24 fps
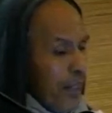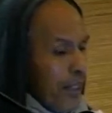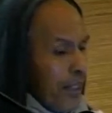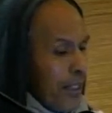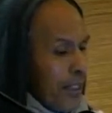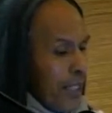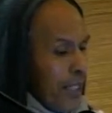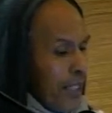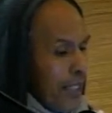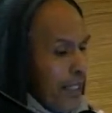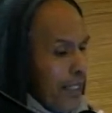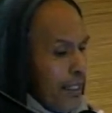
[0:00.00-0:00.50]
Our
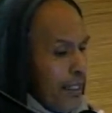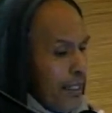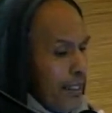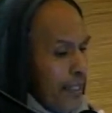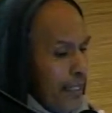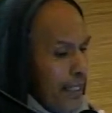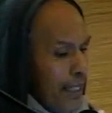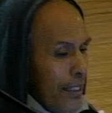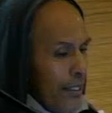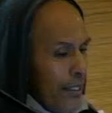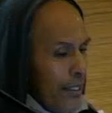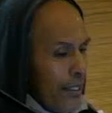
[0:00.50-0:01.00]
Acharyas
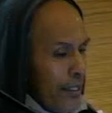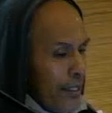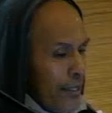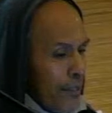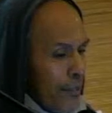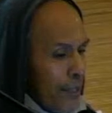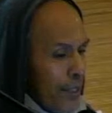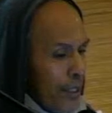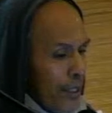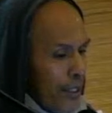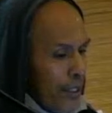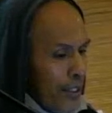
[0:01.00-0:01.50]
tells
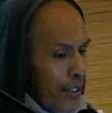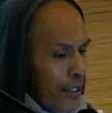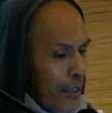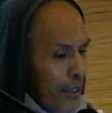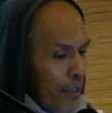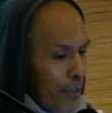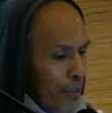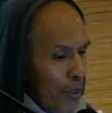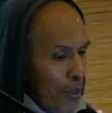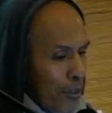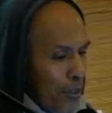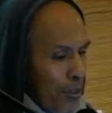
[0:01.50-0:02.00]
in verse
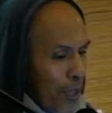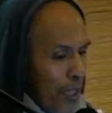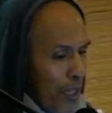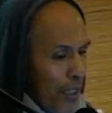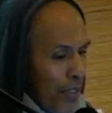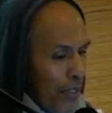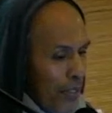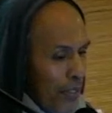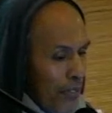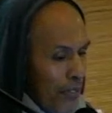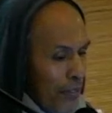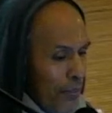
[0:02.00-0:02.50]
number
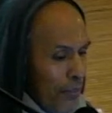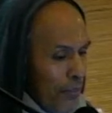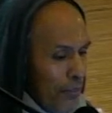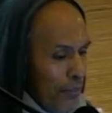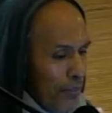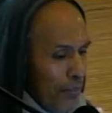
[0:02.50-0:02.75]
12